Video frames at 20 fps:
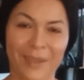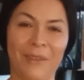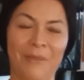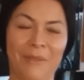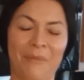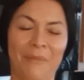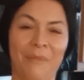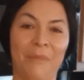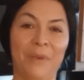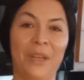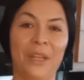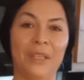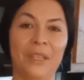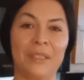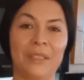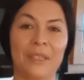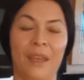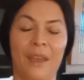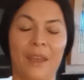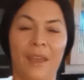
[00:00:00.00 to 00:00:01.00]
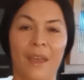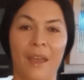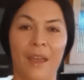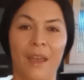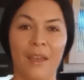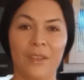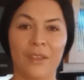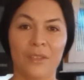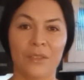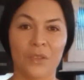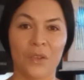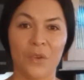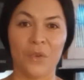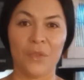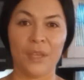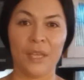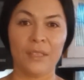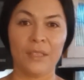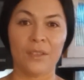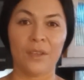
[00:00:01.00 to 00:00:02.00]
But so
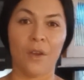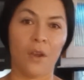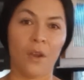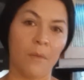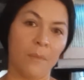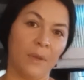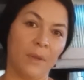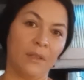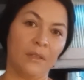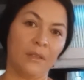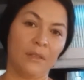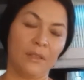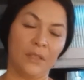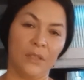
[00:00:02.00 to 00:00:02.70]
that's karma.